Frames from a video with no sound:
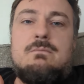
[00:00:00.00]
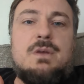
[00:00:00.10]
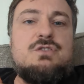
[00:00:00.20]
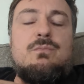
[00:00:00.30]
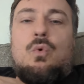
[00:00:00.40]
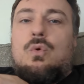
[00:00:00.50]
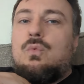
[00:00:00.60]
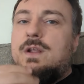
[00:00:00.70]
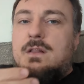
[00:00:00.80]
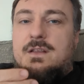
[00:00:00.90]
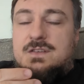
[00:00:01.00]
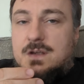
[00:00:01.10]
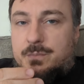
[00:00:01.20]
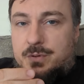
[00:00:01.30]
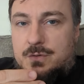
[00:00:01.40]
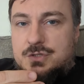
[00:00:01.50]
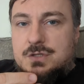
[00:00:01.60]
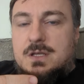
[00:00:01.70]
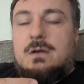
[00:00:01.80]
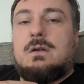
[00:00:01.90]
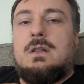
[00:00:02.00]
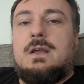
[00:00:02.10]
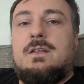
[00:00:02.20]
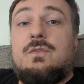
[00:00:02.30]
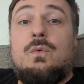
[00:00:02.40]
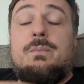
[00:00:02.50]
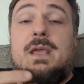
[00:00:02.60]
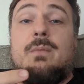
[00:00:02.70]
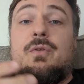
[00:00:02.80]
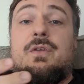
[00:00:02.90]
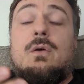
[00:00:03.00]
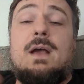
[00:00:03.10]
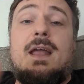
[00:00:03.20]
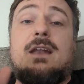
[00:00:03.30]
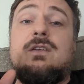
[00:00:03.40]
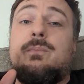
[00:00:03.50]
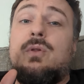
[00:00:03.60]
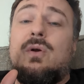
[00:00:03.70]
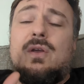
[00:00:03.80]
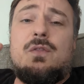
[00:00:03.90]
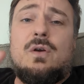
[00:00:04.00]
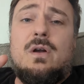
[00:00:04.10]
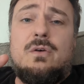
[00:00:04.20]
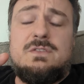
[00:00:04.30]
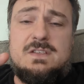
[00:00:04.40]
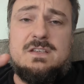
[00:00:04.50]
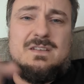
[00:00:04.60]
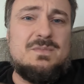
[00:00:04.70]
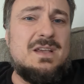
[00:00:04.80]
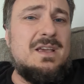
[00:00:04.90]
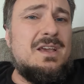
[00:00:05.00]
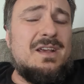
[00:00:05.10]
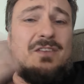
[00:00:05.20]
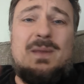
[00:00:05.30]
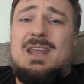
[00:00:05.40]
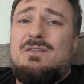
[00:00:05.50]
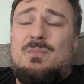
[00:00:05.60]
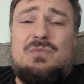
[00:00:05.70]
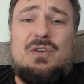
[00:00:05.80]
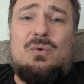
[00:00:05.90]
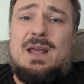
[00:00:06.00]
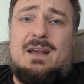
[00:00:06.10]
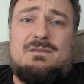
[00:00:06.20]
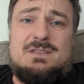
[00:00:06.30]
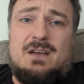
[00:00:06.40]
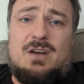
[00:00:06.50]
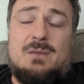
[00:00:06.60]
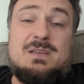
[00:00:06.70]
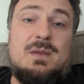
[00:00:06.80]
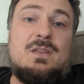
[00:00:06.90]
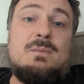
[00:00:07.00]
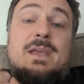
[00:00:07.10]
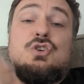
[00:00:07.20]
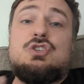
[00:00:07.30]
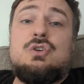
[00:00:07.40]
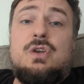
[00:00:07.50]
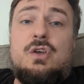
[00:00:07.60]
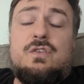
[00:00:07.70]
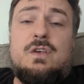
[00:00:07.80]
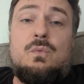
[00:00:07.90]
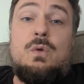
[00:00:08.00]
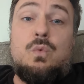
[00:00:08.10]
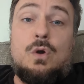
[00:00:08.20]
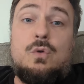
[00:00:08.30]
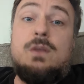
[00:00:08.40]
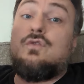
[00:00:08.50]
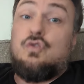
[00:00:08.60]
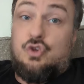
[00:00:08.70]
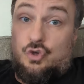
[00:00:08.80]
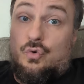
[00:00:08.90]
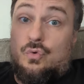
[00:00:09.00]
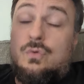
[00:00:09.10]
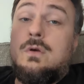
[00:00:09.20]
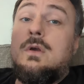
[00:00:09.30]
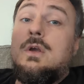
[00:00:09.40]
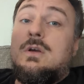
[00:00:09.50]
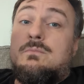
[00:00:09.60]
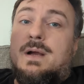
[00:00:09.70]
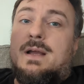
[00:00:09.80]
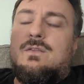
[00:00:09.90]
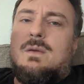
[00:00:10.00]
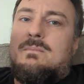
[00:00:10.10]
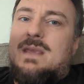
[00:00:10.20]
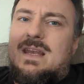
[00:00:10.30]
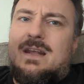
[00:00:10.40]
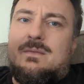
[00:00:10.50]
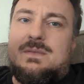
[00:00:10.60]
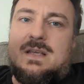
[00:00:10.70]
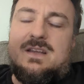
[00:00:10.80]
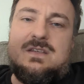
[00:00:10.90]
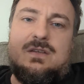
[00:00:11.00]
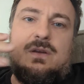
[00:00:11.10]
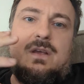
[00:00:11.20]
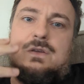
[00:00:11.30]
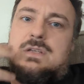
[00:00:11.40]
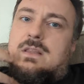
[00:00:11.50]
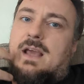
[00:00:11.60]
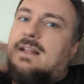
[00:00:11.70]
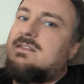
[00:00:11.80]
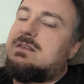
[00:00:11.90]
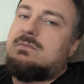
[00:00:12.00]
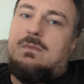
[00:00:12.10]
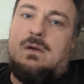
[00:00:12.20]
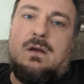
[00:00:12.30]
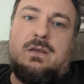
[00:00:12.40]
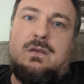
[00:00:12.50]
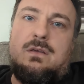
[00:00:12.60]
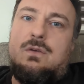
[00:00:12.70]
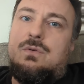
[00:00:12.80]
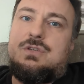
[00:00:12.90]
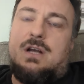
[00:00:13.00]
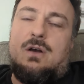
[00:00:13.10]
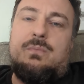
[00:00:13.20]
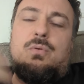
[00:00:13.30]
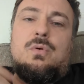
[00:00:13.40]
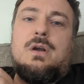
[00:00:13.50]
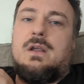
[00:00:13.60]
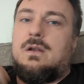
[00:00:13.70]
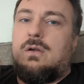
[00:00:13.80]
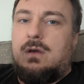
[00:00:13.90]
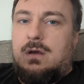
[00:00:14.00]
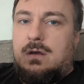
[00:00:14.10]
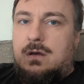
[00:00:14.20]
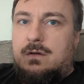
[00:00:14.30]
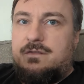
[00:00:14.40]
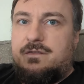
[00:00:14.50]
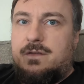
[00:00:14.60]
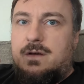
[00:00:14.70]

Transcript: much more realistic approach that our clients will be able to go ahead and deploy on their own systems, because many of them don't have DevOps. I mean, the major studios that we work with do, but the medium-sized studios, that's a huge outpouring of